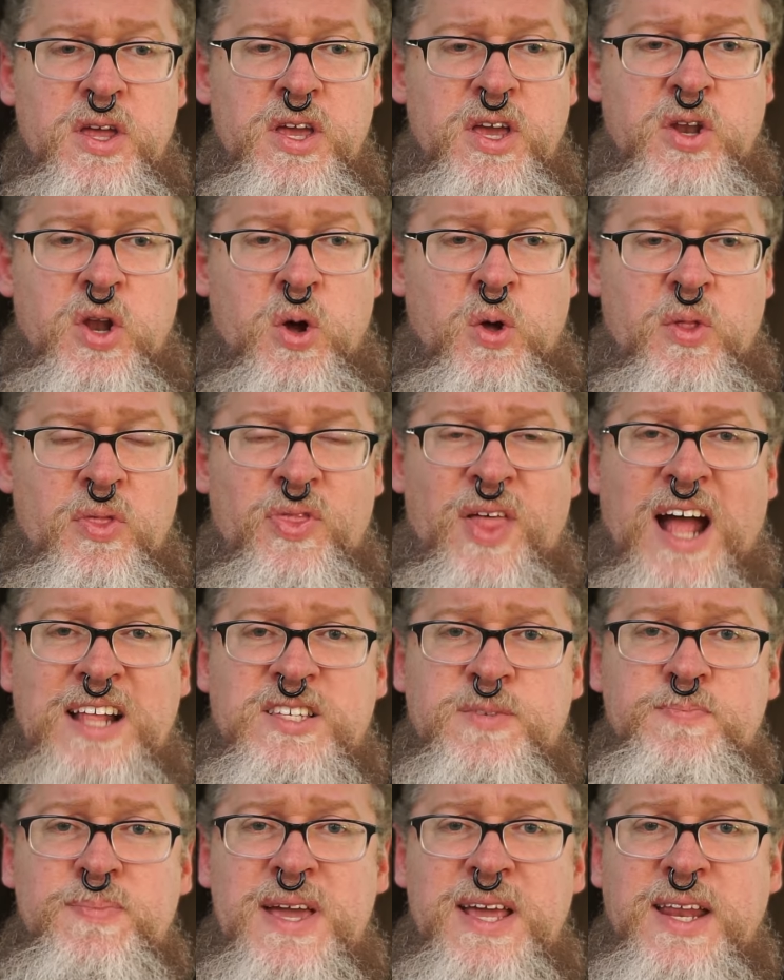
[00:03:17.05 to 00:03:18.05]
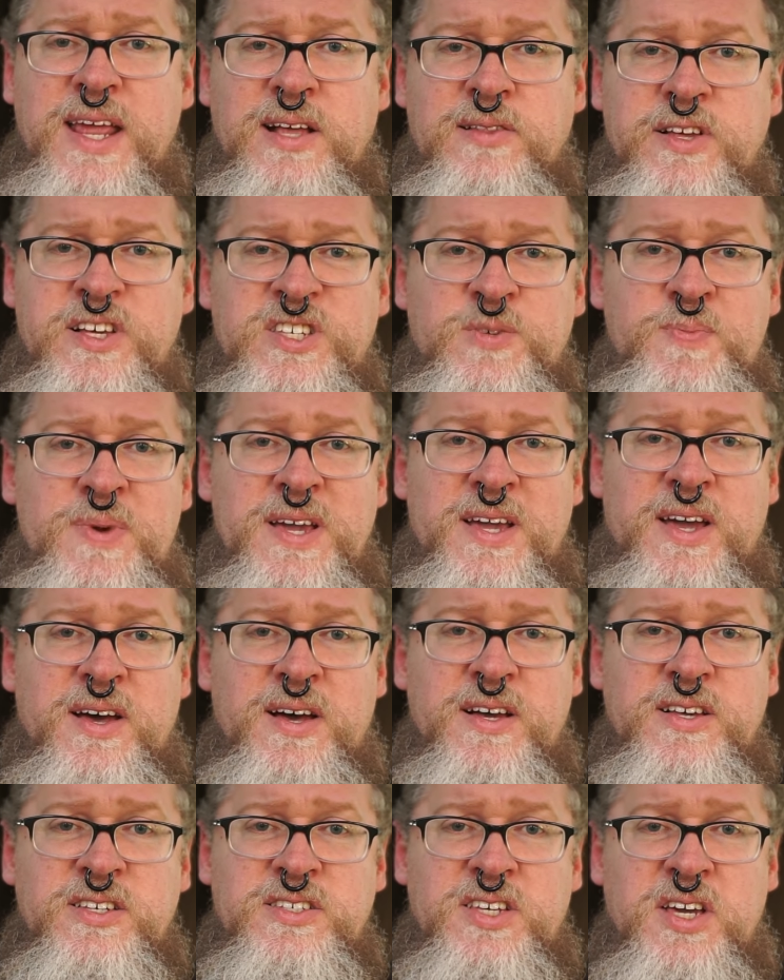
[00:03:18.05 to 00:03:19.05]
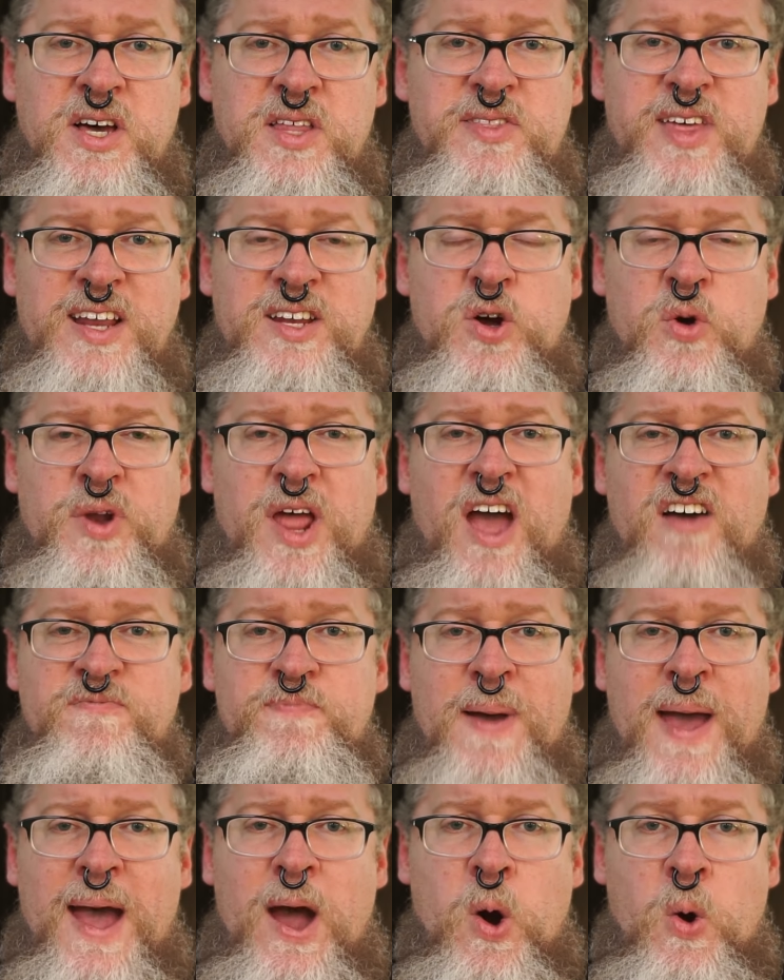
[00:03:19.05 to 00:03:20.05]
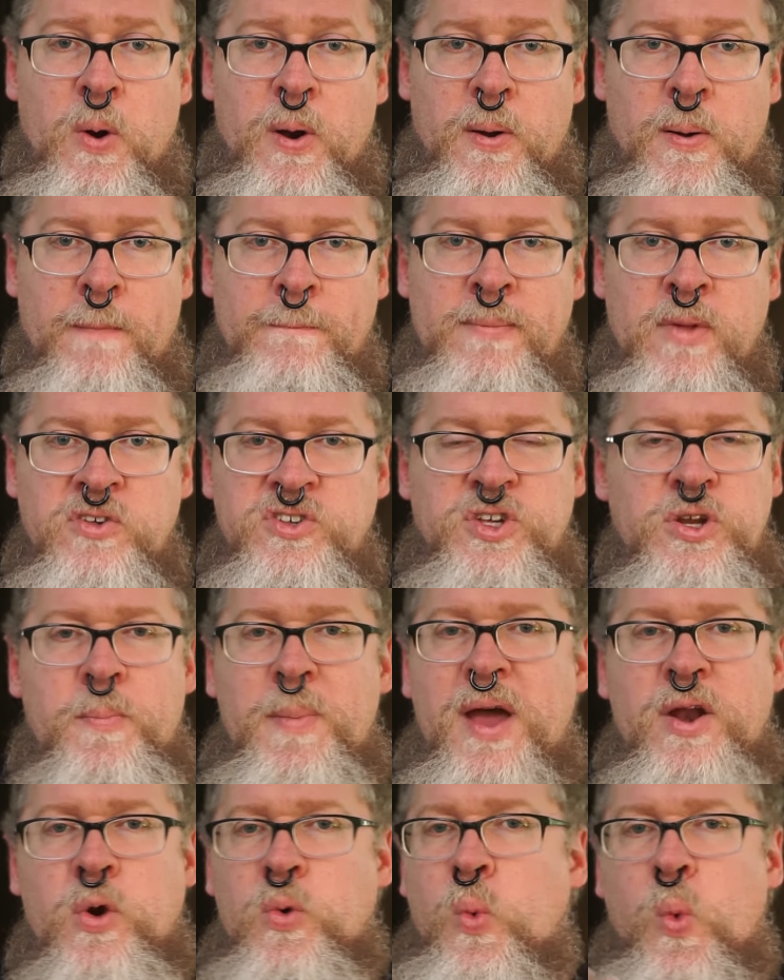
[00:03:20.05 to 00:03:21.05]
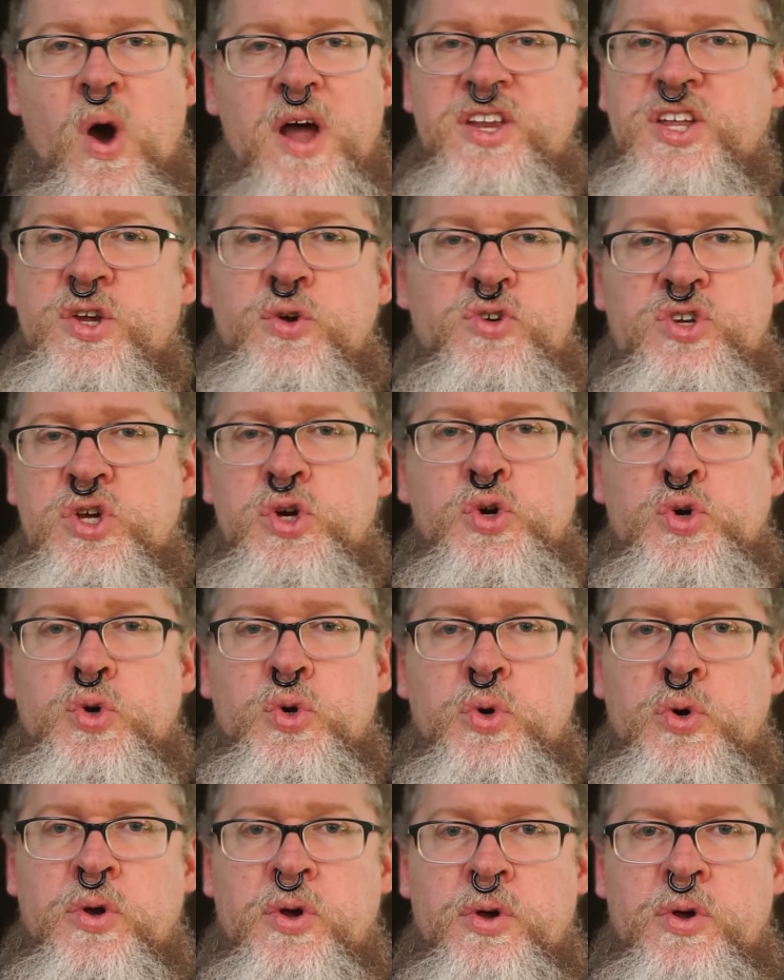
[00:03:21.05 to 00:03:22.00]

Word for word: you know, that's meaningless because uh, they don't have power. So no matter what you do,